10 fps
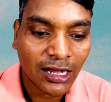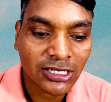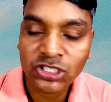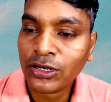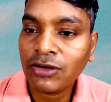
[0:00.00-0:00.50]

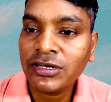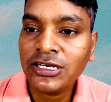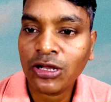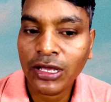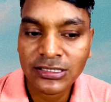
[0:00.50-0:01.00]
surrounding
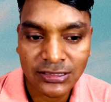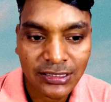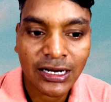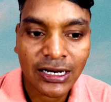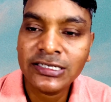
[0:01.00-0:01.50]
noise
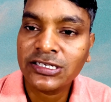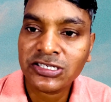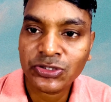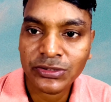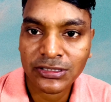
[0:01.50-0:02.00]
reaches
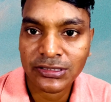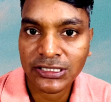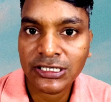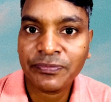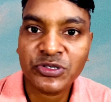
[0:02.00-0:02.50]
to your
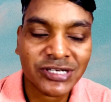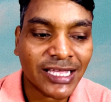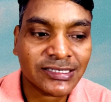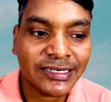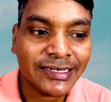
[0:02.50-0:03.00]
ear
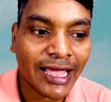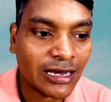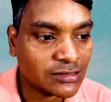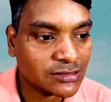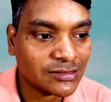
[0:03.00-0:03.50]
precisely, and